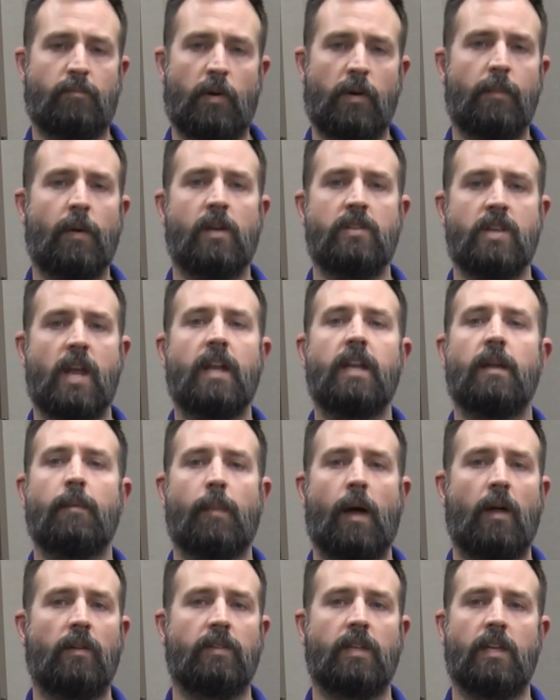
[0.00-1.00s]
Pretty much any
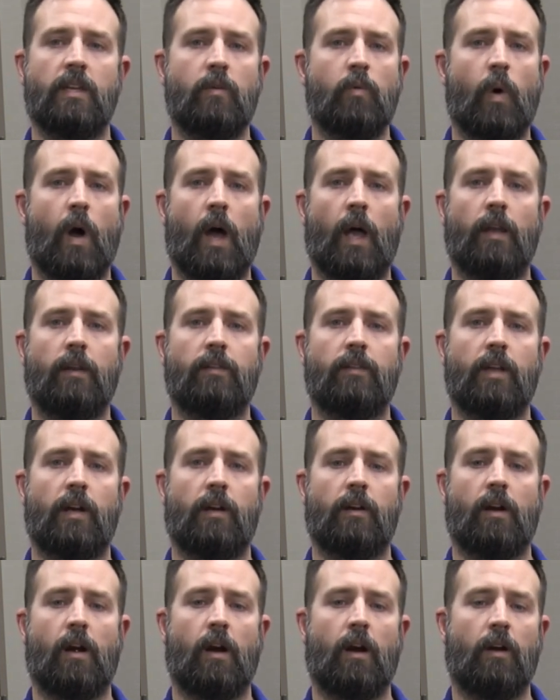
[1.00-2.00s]
amount that you want.
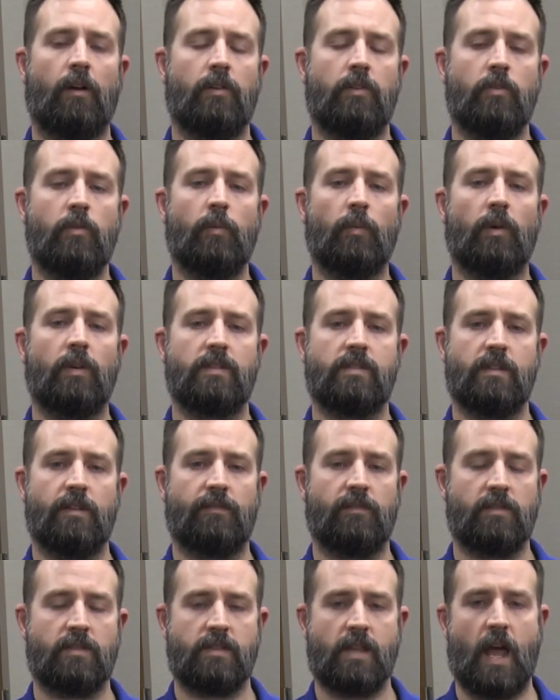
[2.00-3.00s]
There are numerous
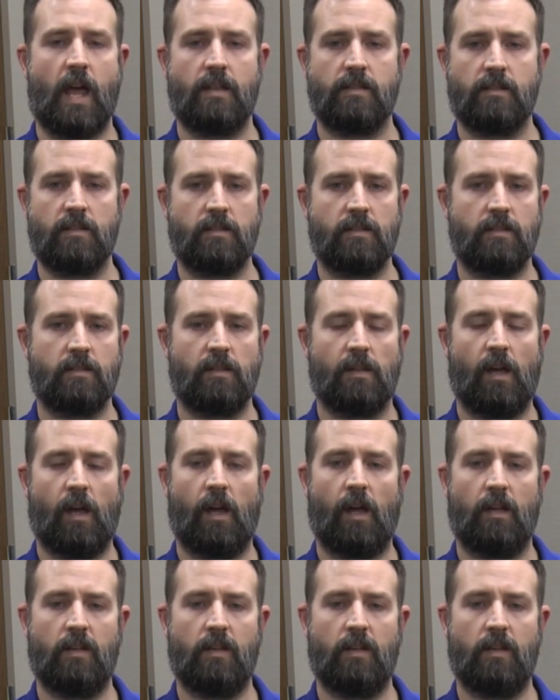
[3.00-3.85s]
different sizes.